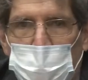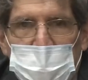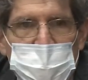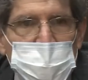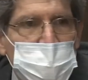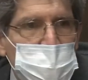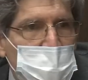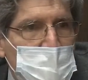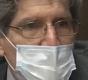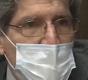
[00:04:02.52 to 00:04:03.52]

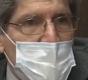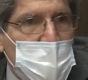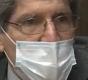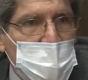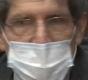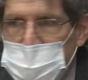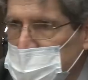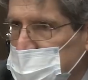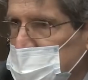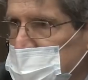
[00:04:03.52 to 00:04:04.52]
quite soon,
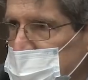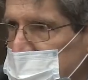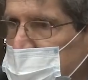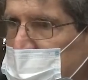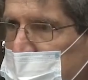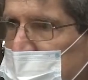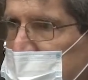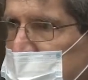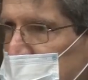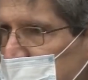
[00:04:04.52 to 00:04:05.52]
as
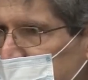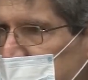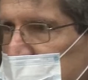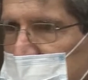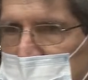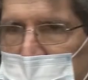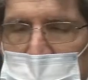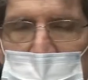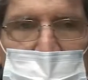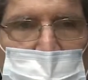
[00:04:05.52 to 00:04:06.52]
EBRD and the
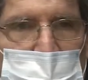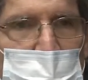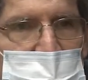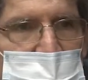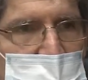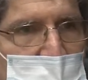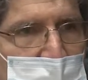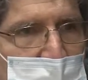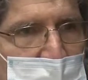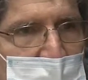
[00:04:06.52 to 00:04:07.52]
government has
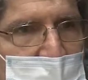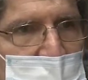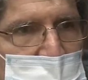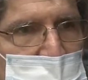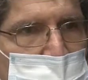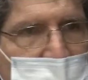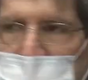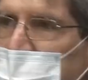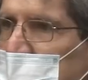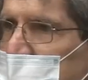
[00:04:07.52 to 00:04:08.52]
requested.
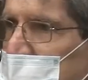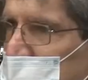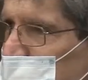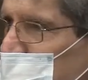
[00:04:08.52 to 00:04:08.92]
And then based